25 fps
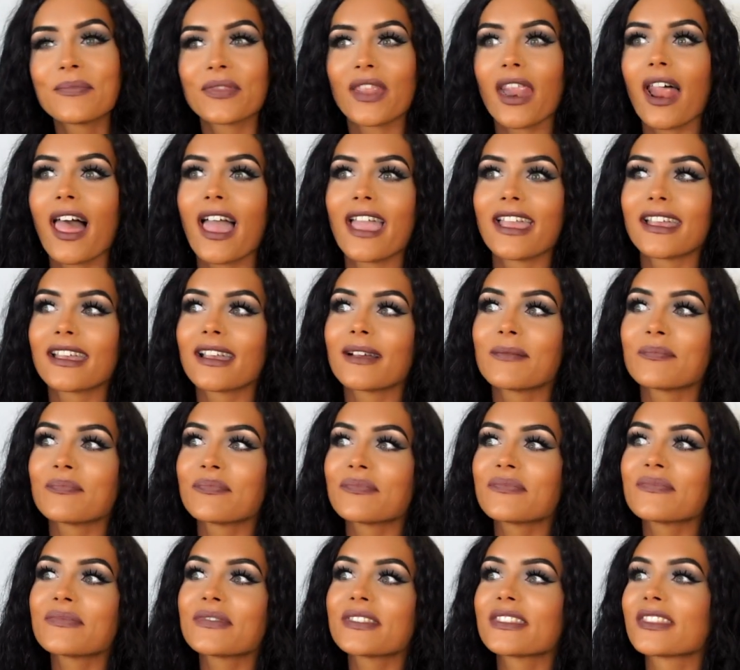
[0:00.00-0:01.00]
Like
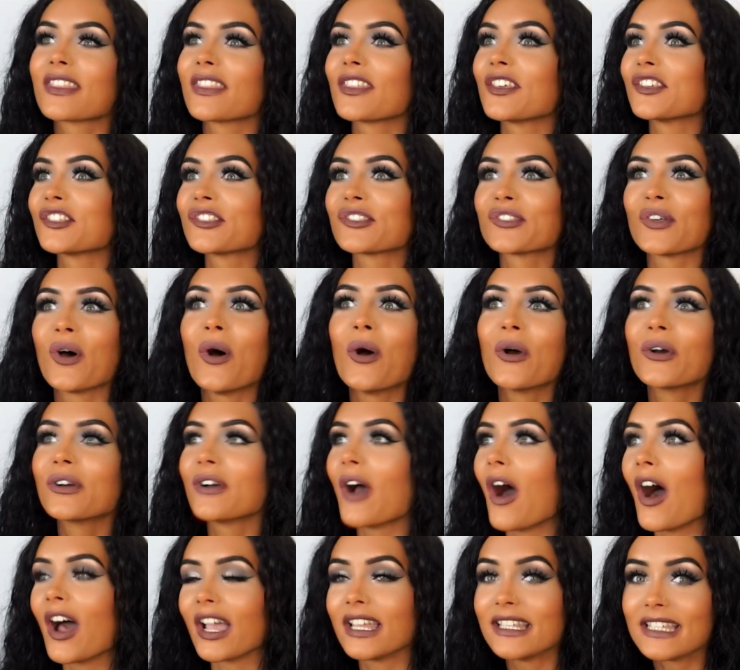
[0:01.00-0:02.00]
the
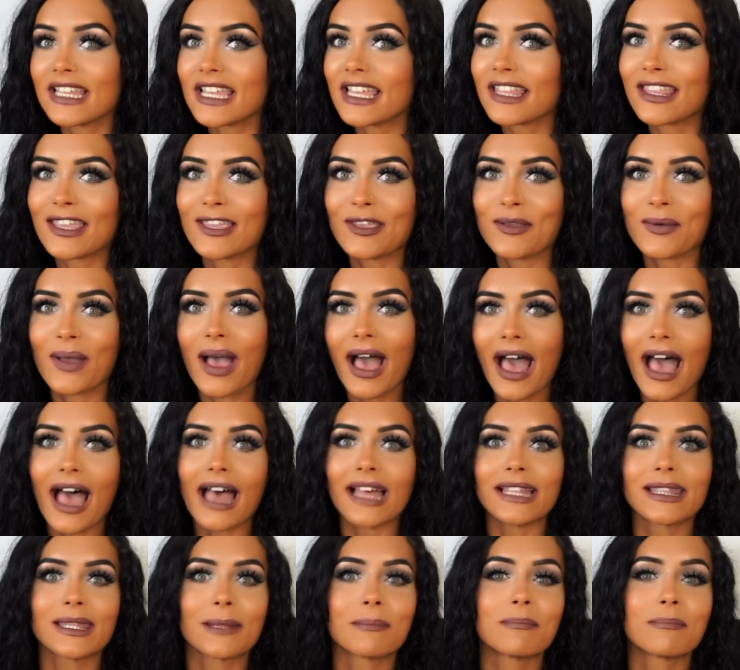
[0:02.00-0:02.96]
song idea that you had,